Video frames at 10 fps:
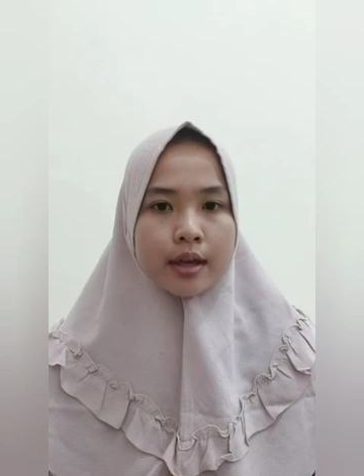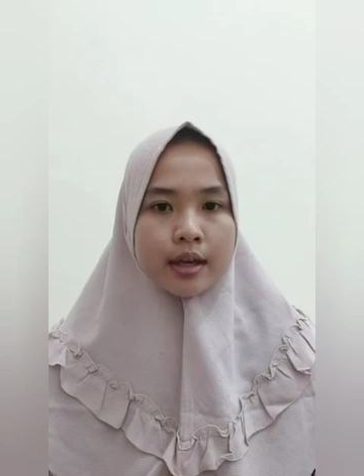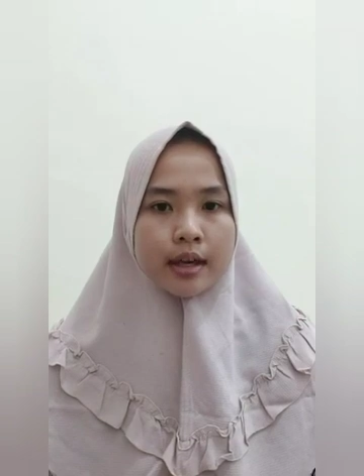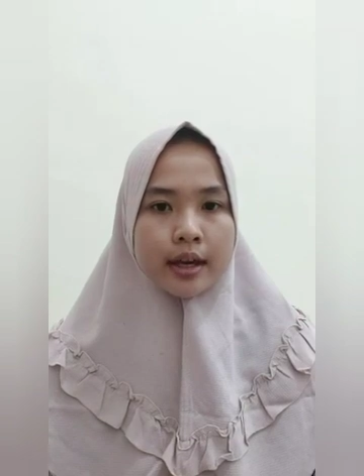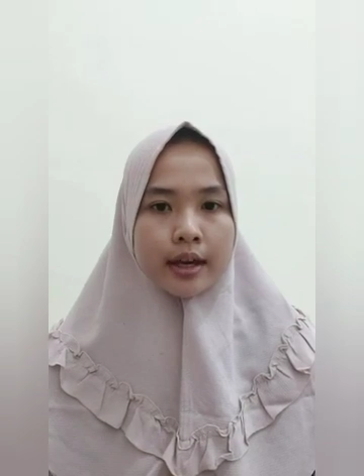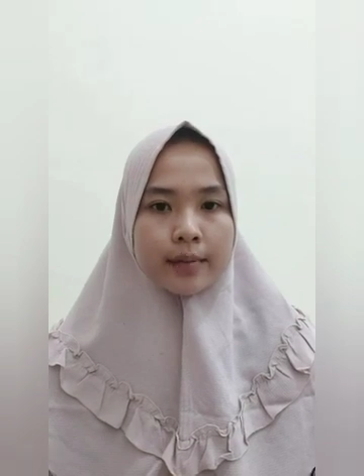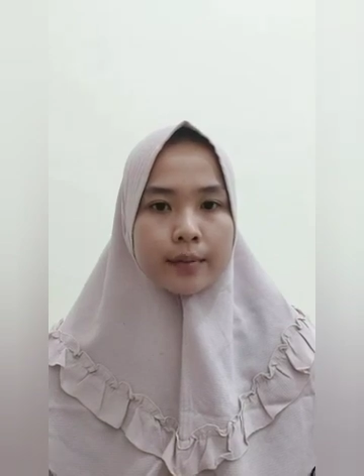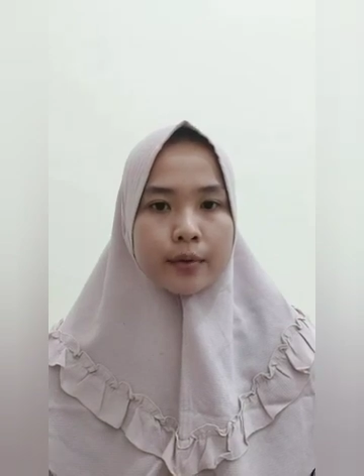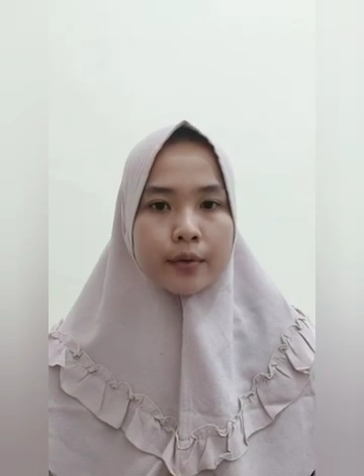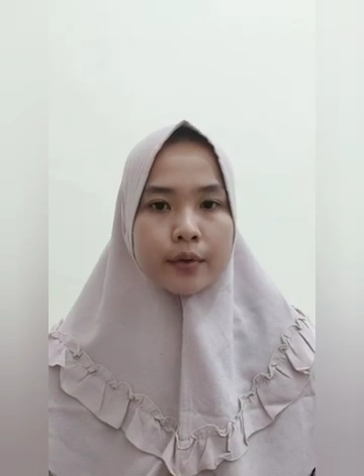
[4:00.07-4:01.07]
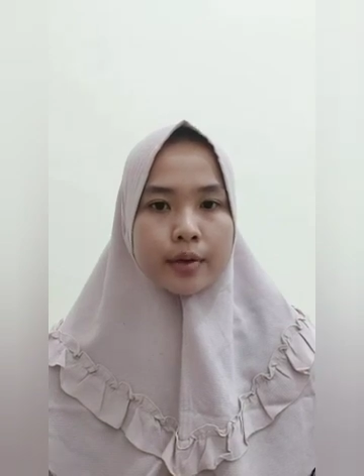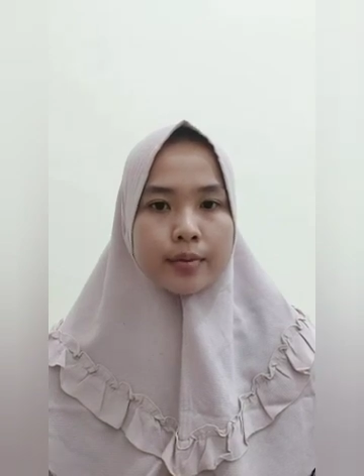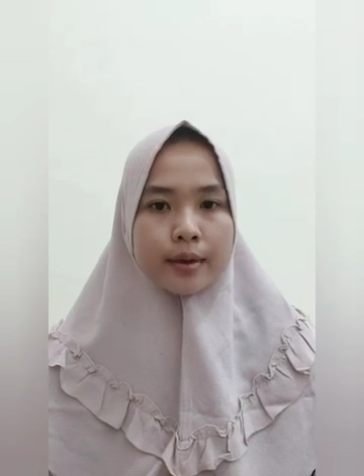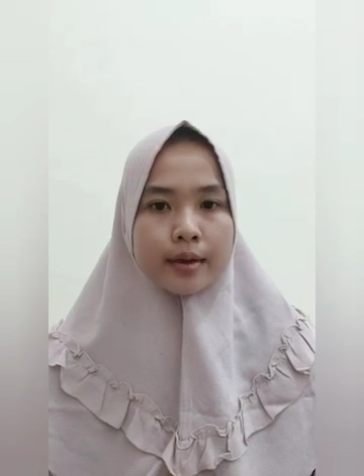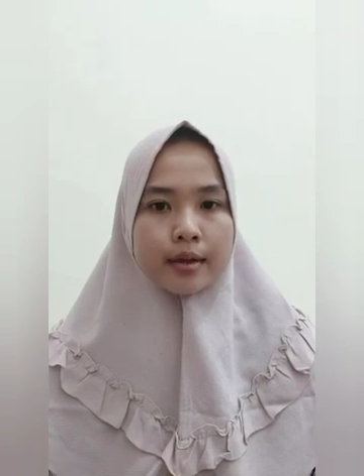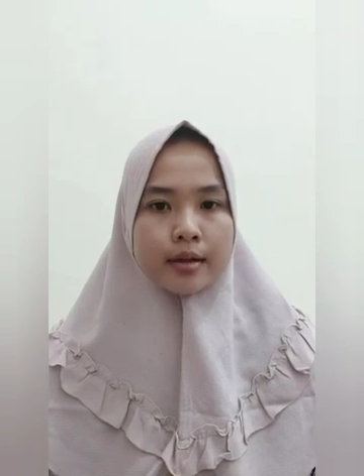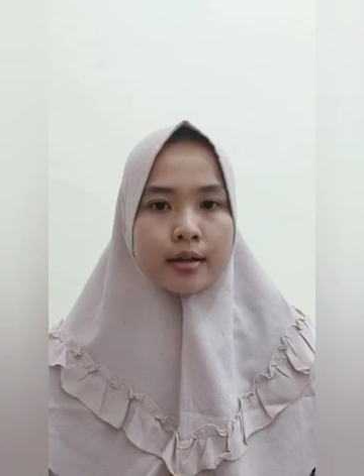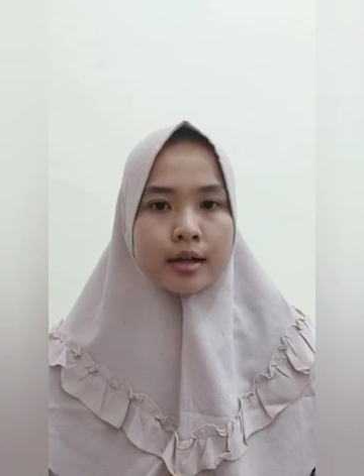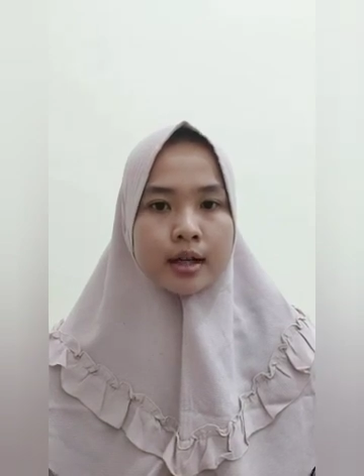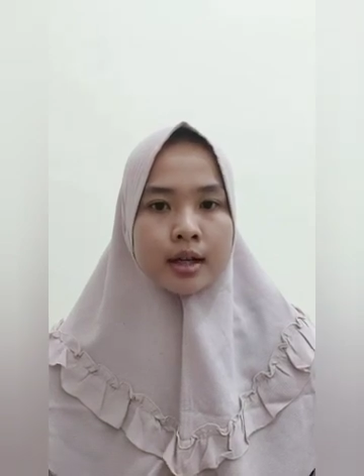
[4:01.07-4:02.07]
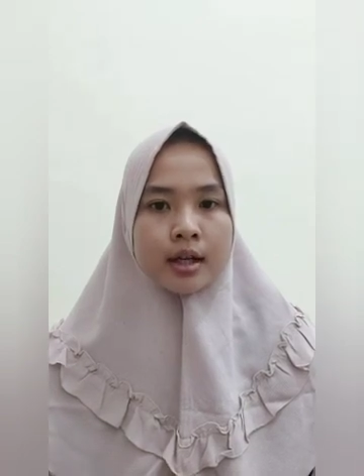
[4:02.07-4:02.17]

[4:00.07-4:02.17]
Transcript: they can provide better